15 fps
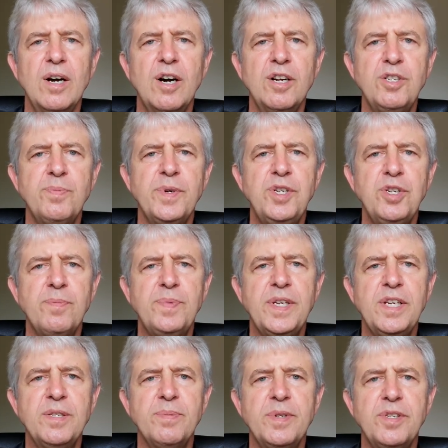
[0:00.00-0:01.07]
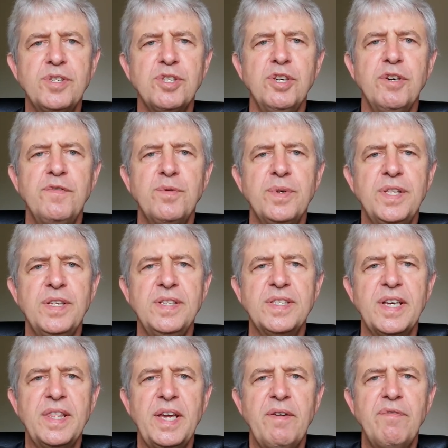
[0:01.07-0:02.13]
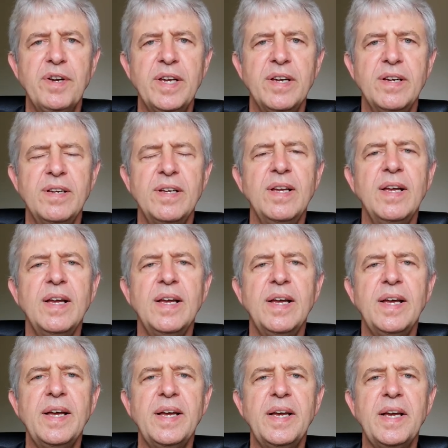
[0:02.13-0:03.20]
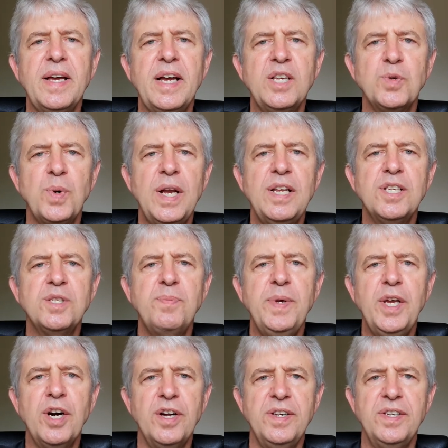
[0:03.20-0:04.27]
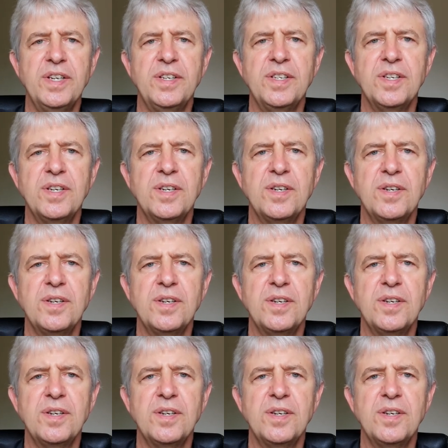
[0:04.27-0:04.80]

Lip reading: Archbishop Desmond served within South Africa as well as beyond it,